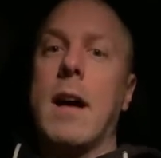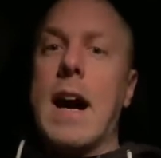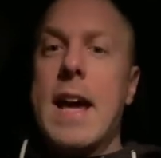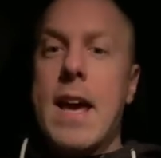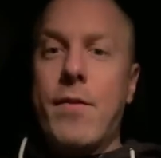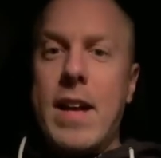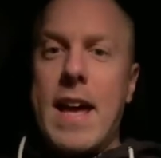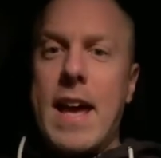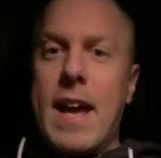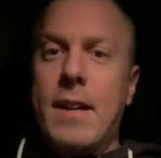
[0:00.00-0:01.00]
I haven't
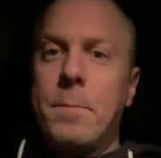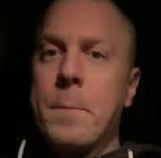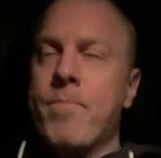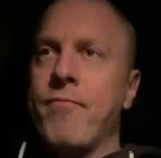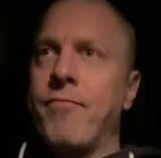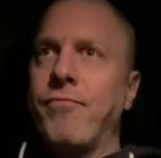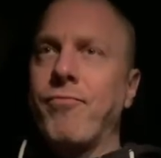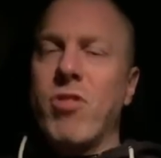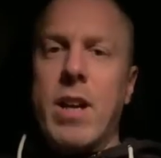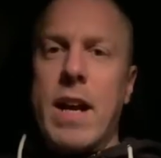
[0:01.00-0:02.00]
had
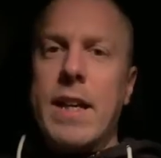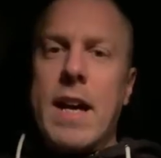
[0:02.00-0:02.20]
any